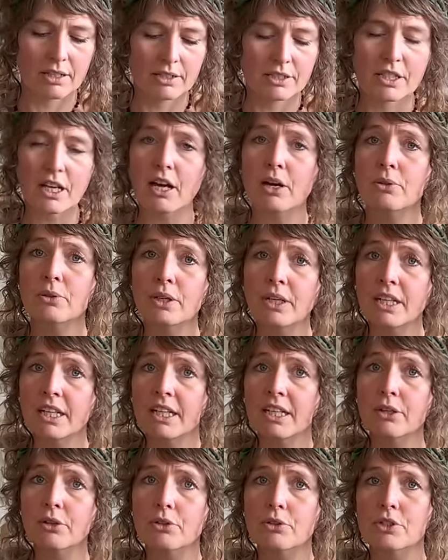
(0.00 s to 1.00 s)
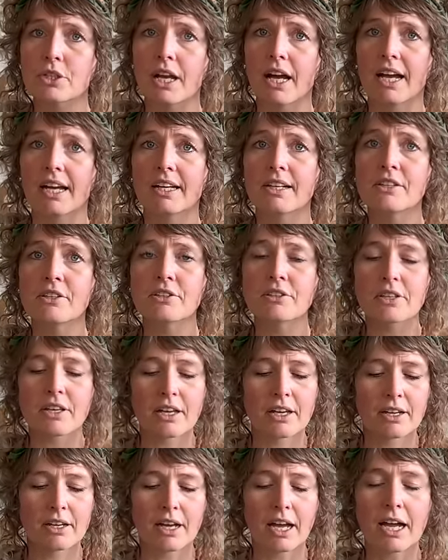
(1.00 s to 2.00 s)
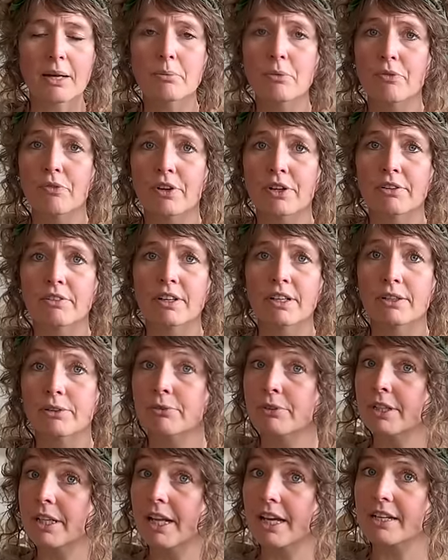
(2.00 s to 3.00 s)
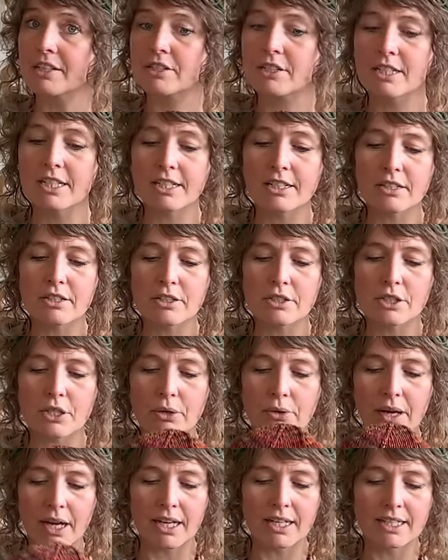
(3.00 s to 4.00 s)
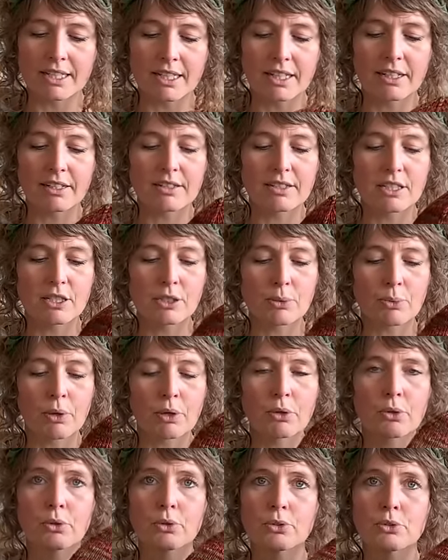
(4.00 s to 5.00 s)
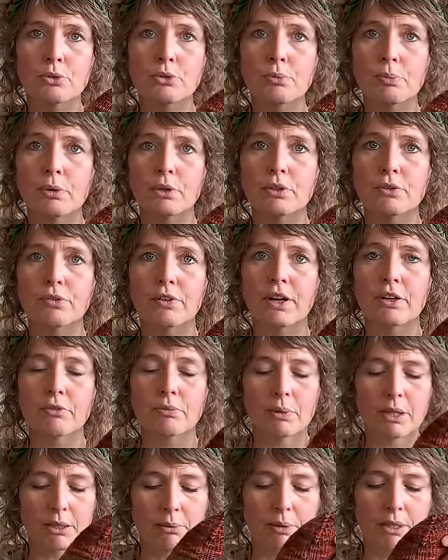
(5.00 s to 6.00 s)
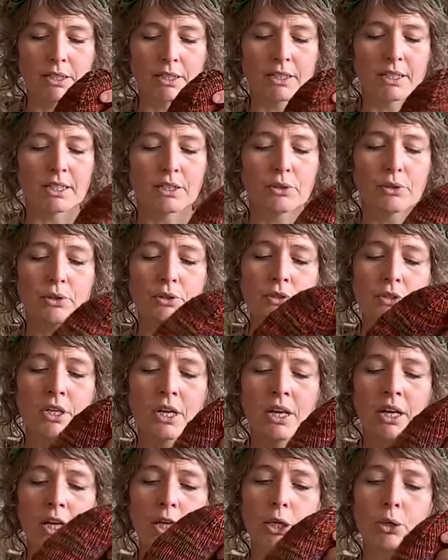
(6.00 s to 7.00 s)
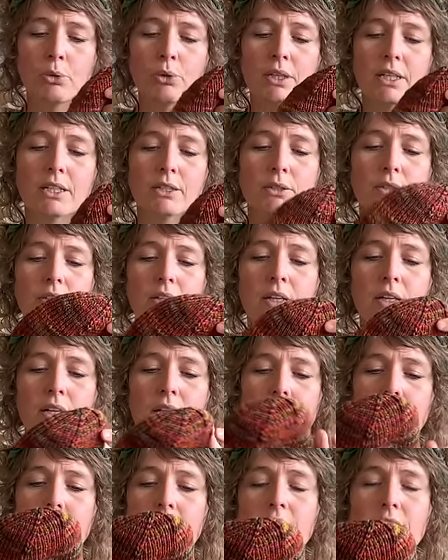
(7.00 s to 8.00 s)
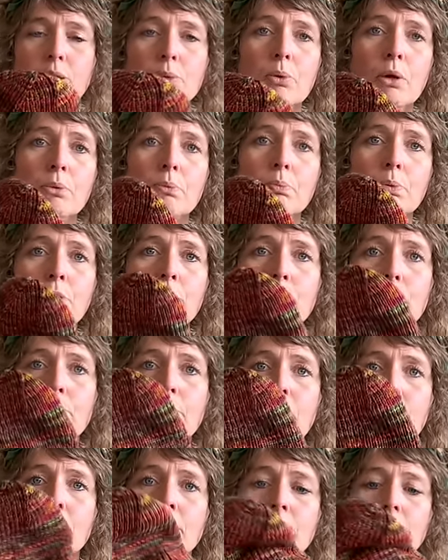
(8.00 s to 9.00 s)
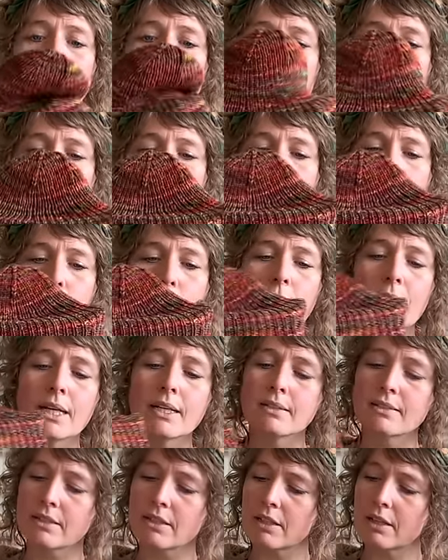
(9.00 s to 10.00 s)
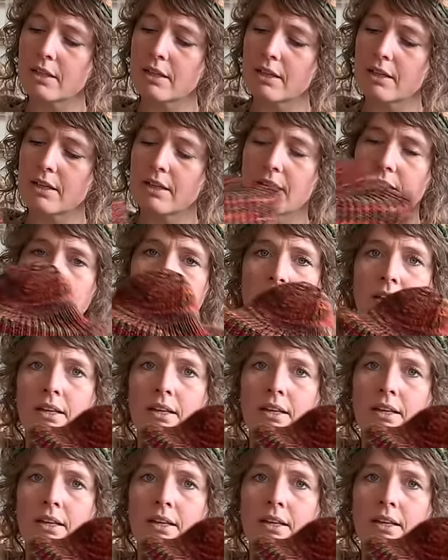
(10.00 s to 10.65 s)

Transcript: down a needle size. I'm a very relaxed knitter, so I knitted this one on 2.5 millimeter needles. You knit one purl one quite a